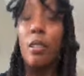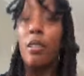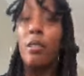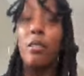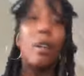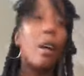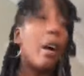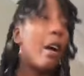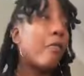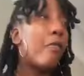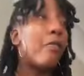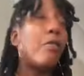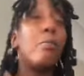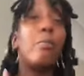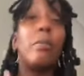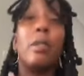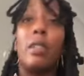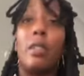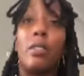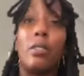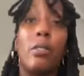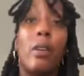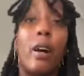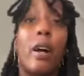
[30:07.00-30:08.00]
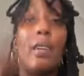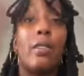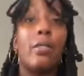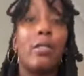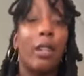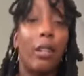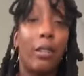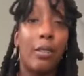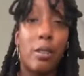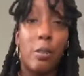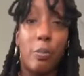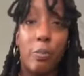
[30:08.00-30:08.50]
Not for me. So I
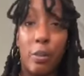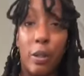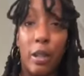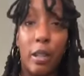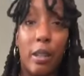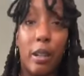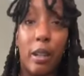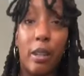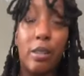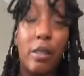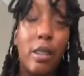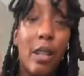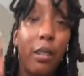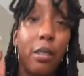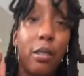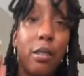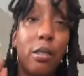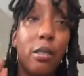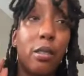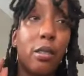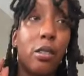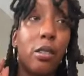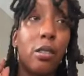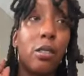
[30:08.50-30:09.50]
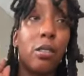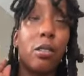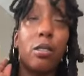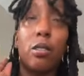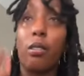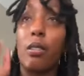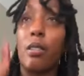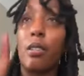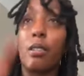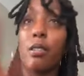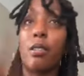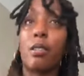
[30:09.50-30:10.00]
just had to speak. I just had to just
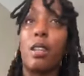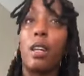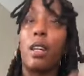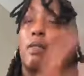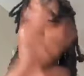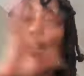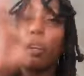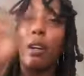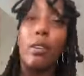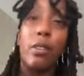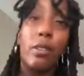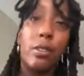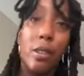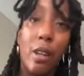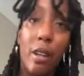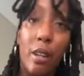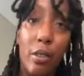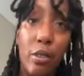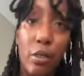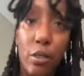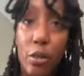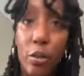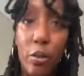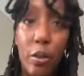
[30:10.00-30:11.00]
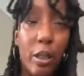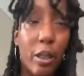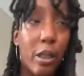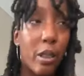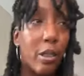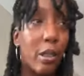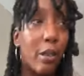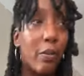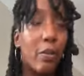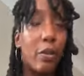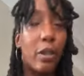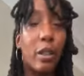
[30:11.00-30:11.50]
give the other side of the story
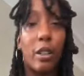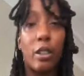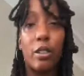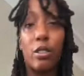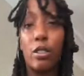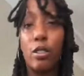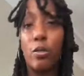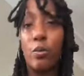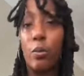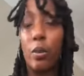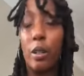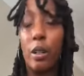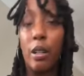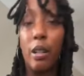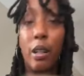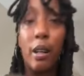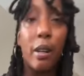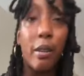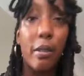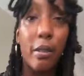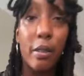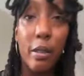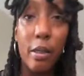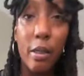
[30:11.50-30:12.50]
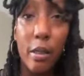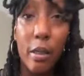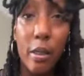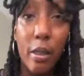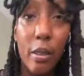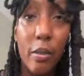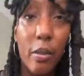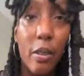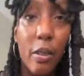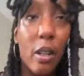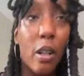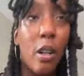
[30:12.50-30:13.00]
because I feel like it's just one
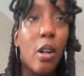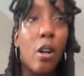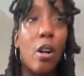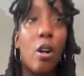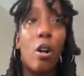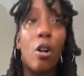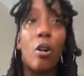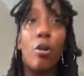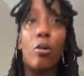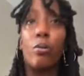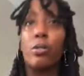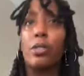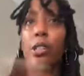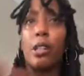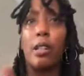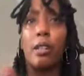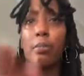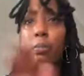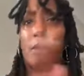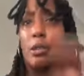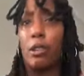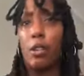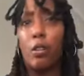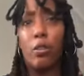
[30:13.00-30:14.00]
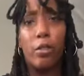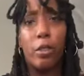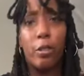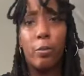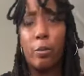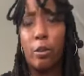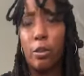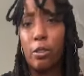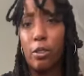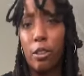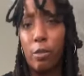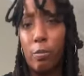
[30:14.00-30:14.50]
narrative. Oh, celibate. Oh, this
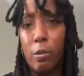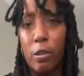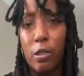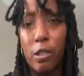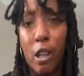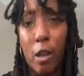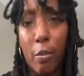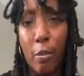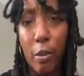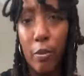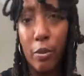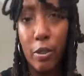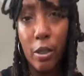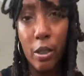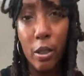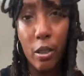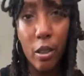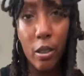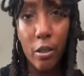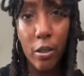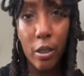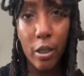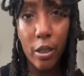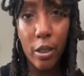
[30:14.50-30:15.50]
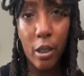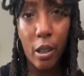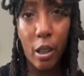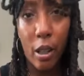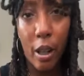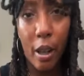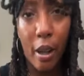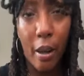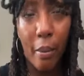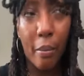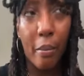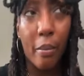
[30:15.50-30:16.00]
person's been celibate for 10 years. Let's
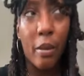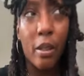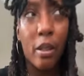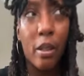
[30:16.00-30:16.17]
collab.